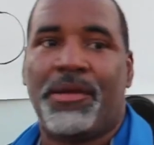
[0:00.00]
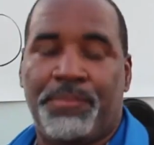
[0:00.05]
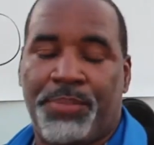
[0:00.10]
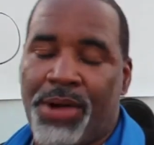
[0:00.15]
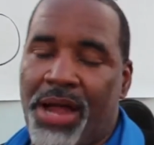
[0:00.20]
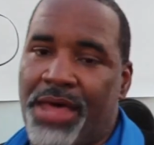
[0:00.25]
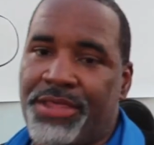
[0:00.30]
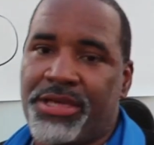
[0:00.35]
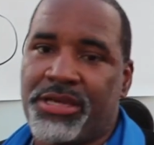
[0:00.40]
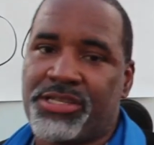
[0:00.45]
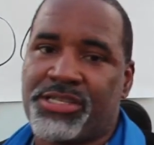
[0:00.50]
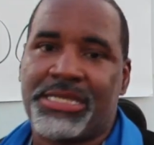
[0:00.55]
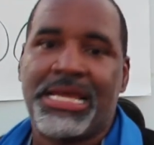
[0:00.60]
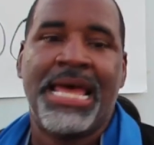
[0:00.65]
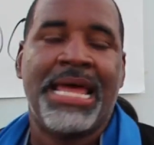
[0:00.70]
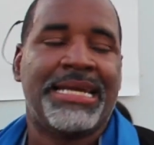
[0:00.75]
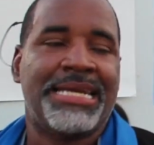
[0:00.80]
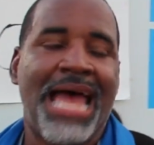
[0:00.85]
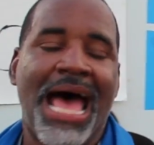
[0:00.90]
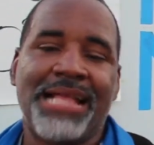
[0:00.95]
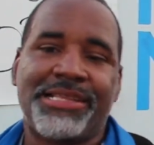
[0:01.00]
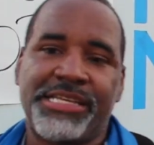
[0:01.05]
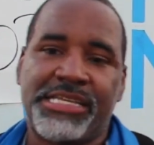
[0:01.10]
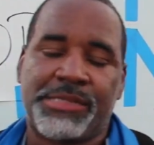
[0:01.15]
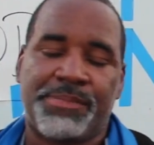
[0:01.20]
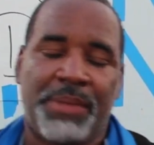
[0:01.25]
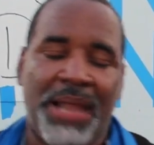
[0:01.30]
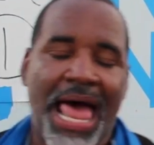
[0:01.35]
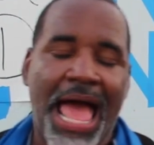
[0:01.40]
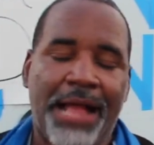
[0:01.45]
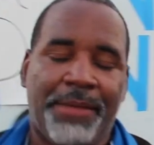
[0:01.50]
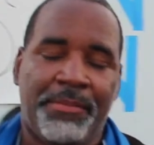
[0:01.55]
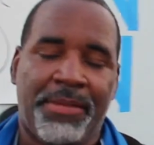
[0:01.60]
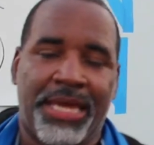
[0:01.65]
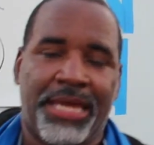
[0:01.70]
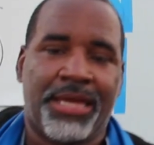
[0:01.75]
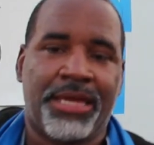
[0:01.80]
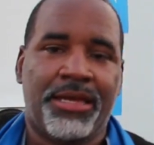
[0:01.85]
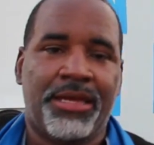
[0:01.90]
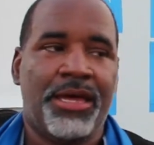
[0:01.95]
brothers, not just black
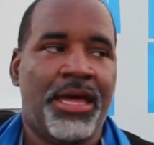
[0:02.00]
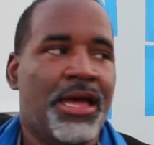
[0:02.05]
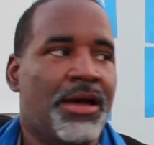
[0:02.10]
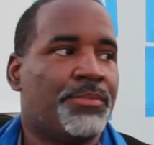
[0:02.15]
men,